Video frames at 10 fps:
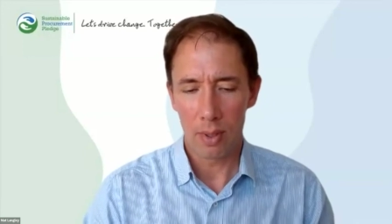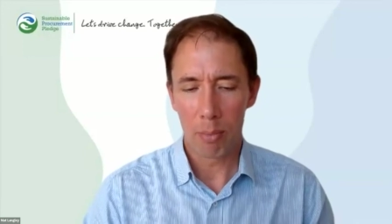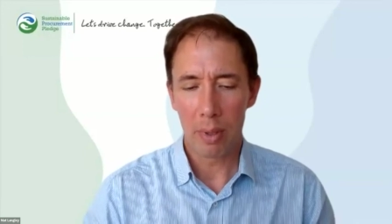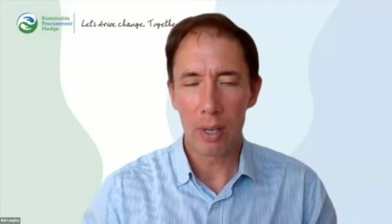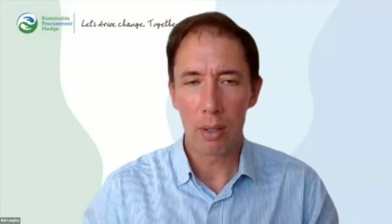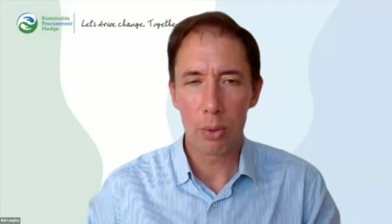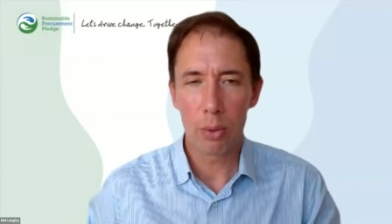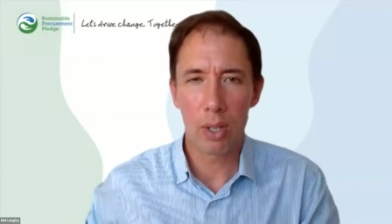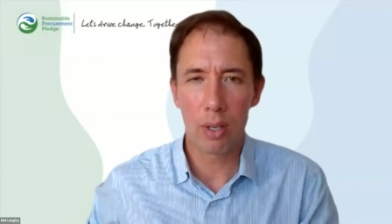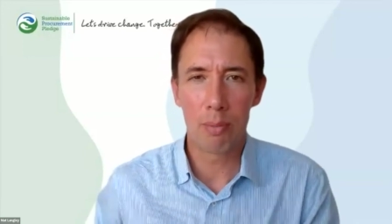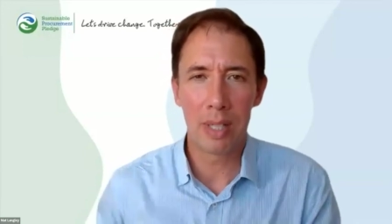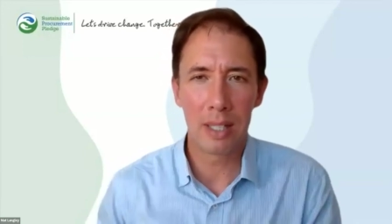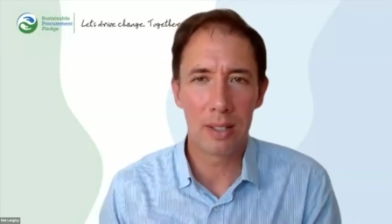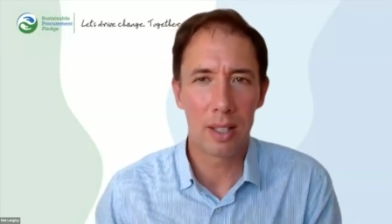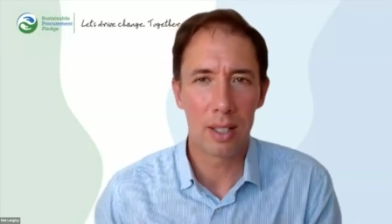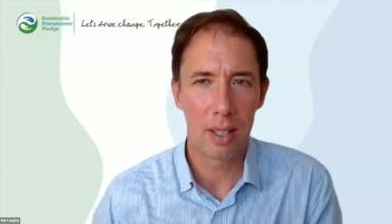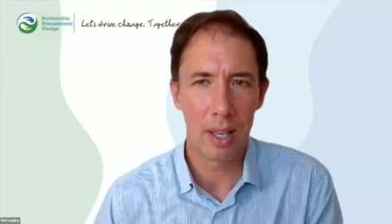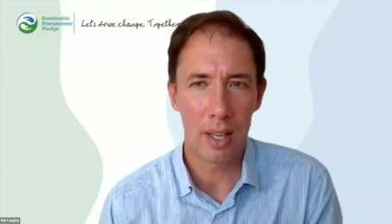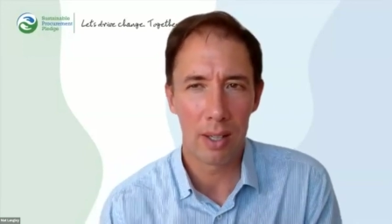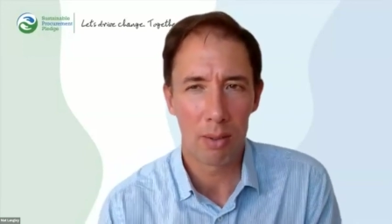but it also means that
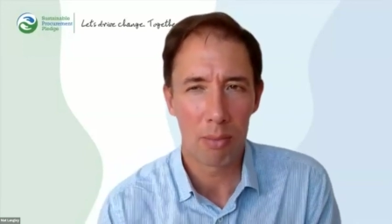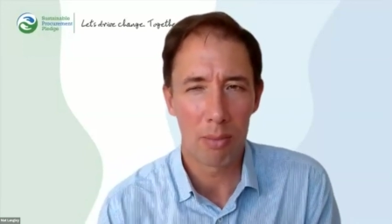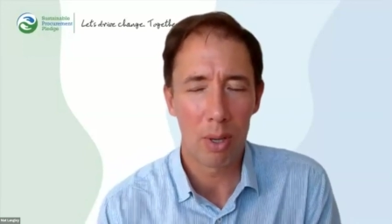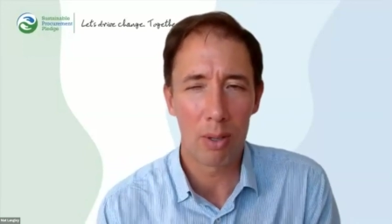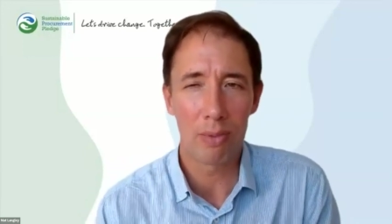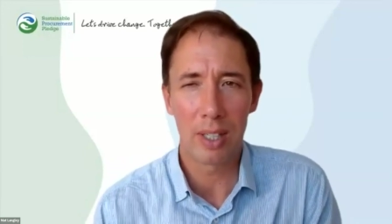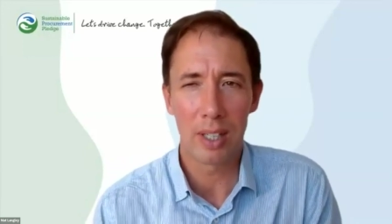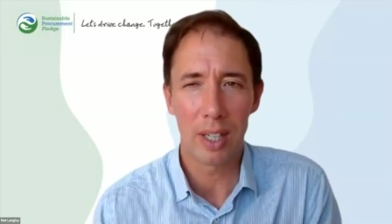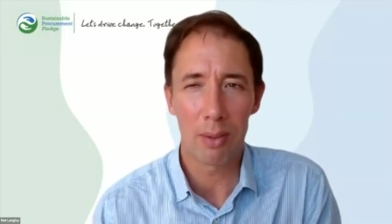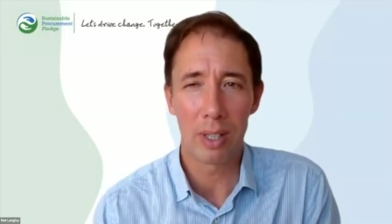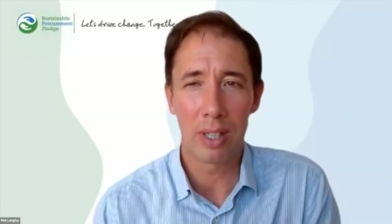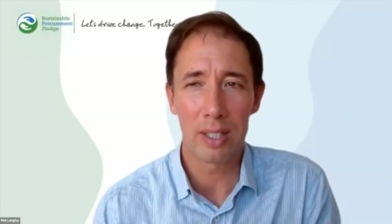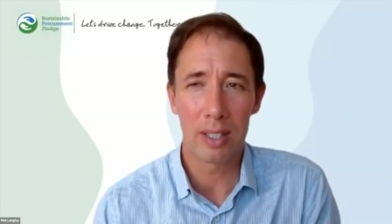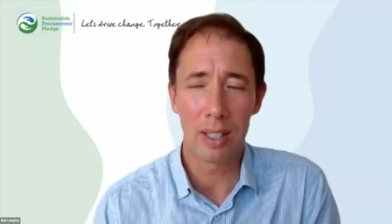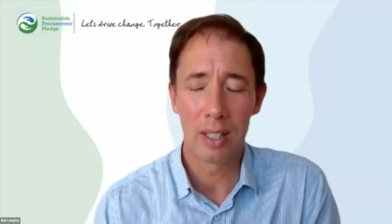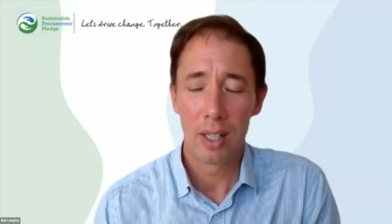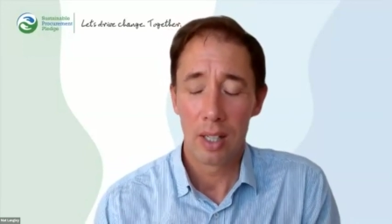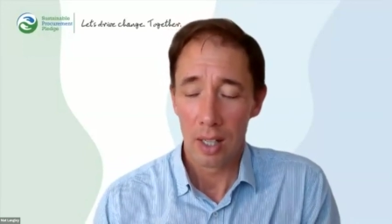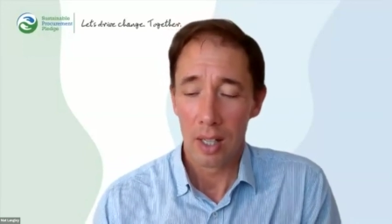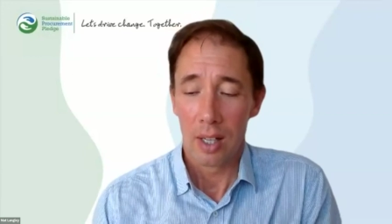um, hopefully you're kind of realizing that
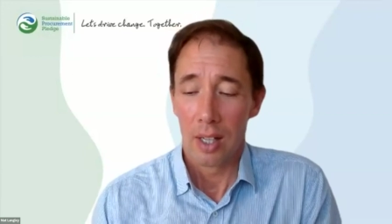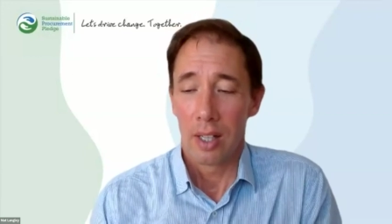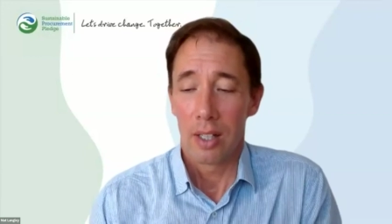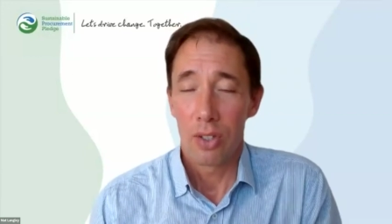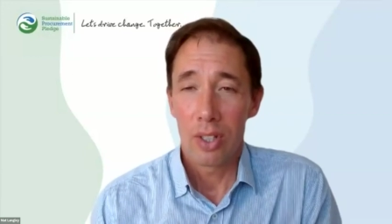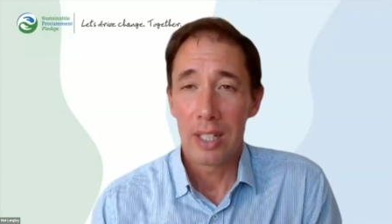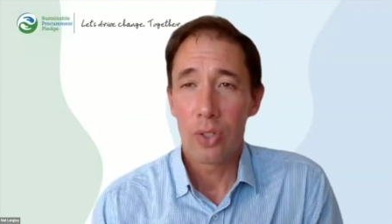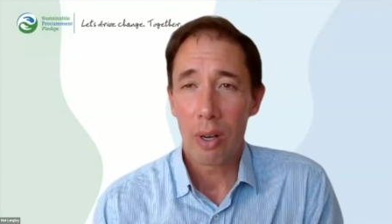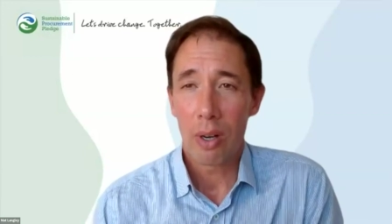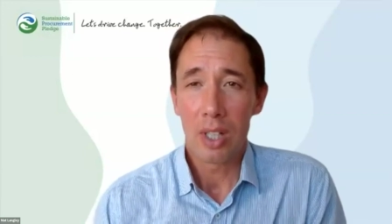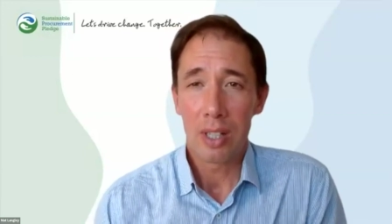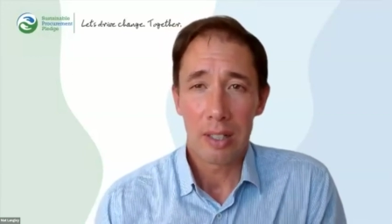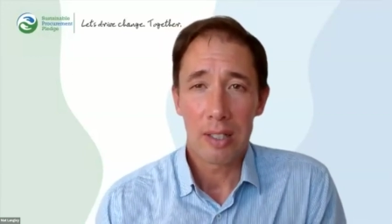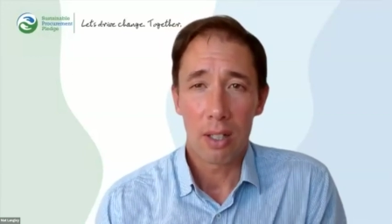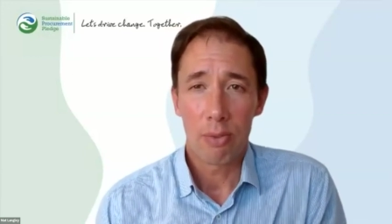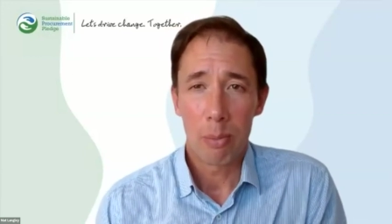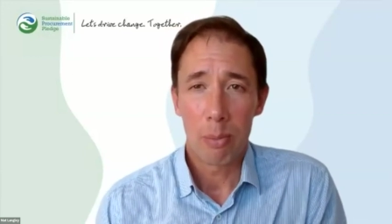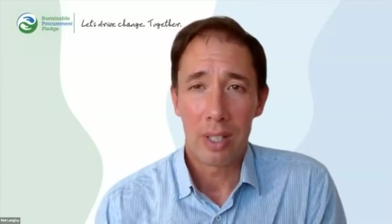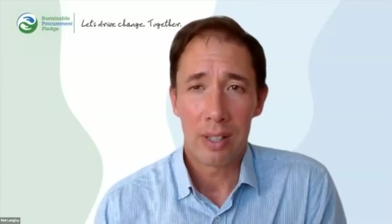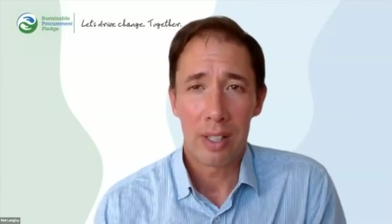you do need to upskill yourself a
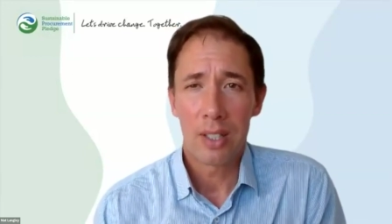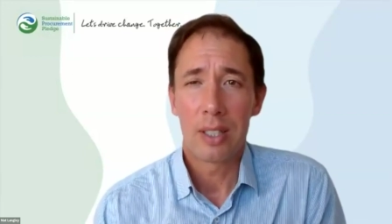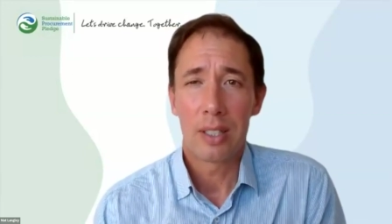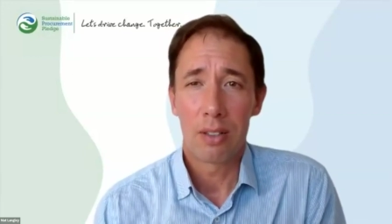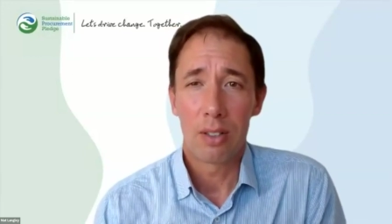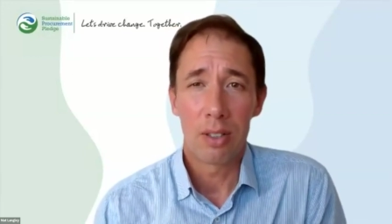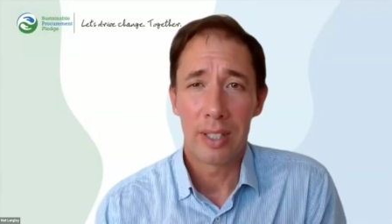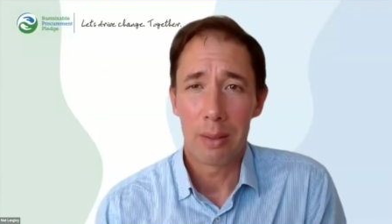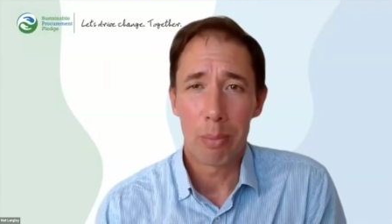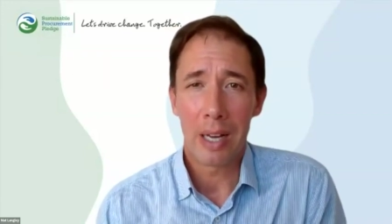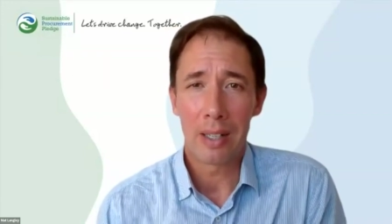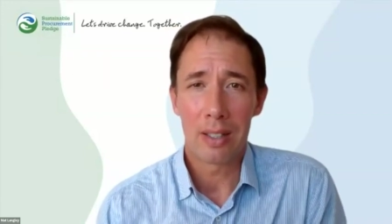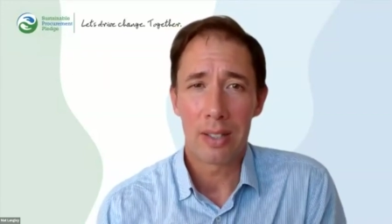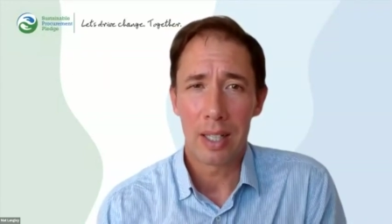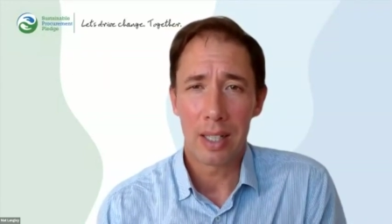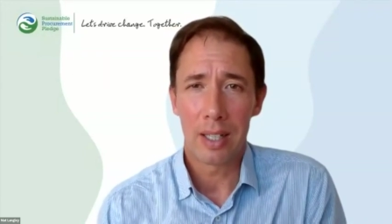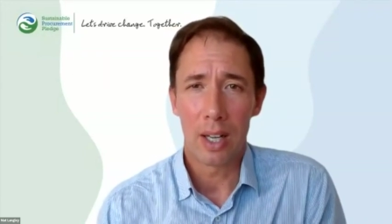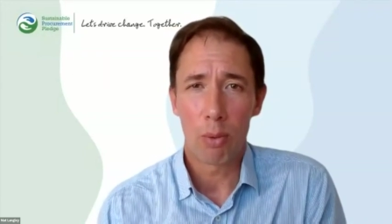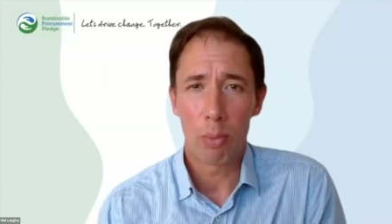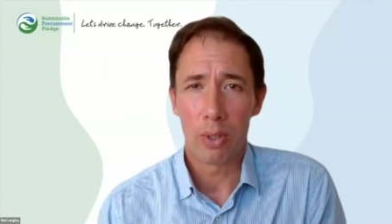bit on this and you do need partners that can
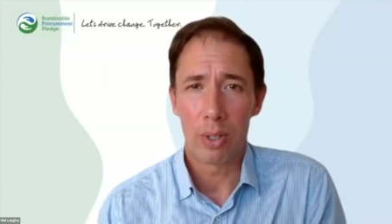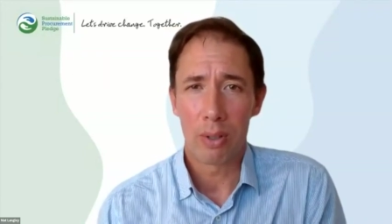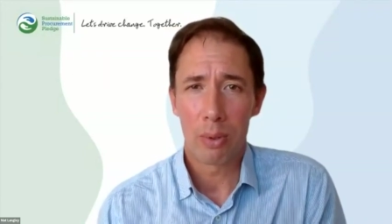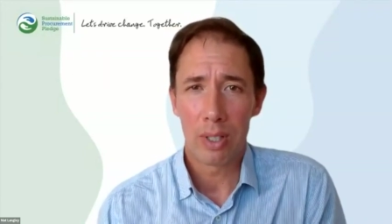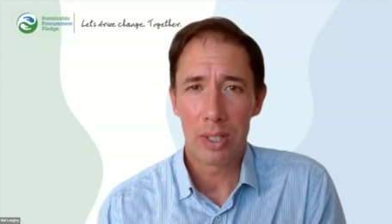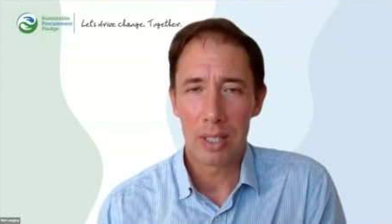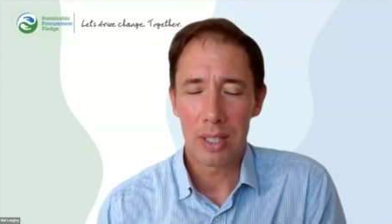help you otherwise it